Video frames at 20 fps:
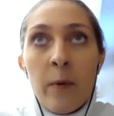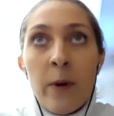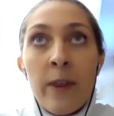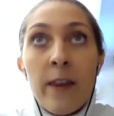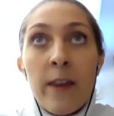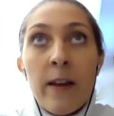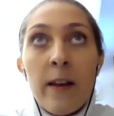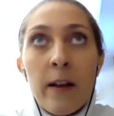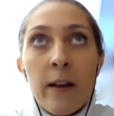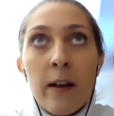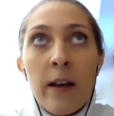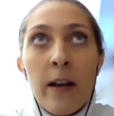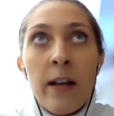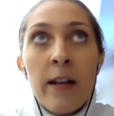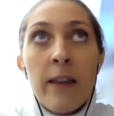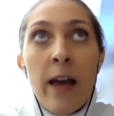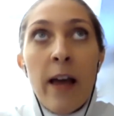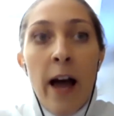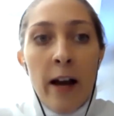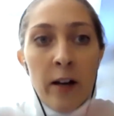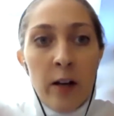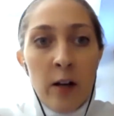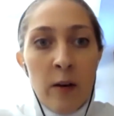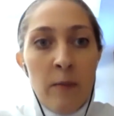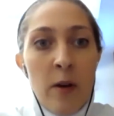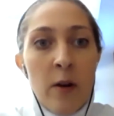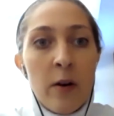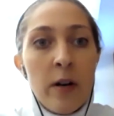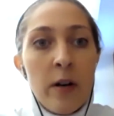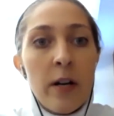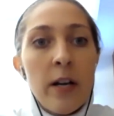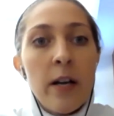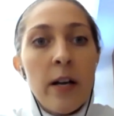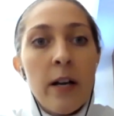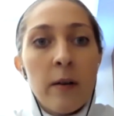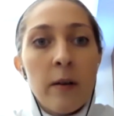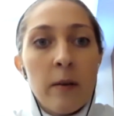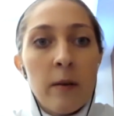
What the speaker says: within that community